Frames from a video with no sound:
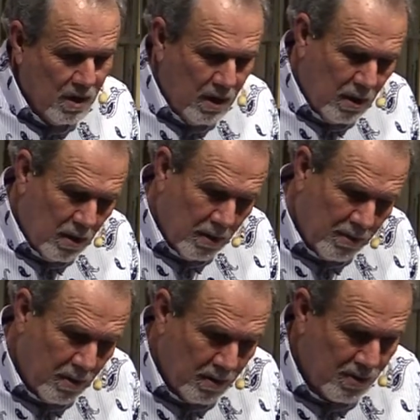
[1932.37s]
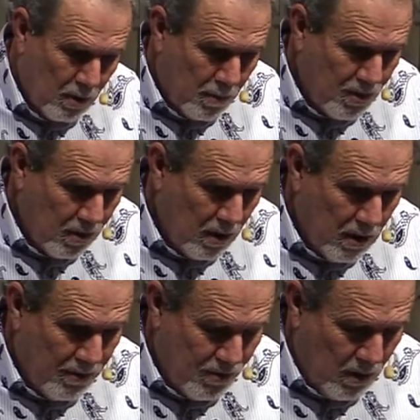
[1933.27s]
I had a, a scripture that I
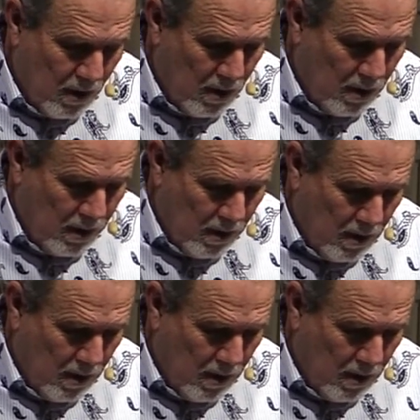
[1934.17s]
was, re- a,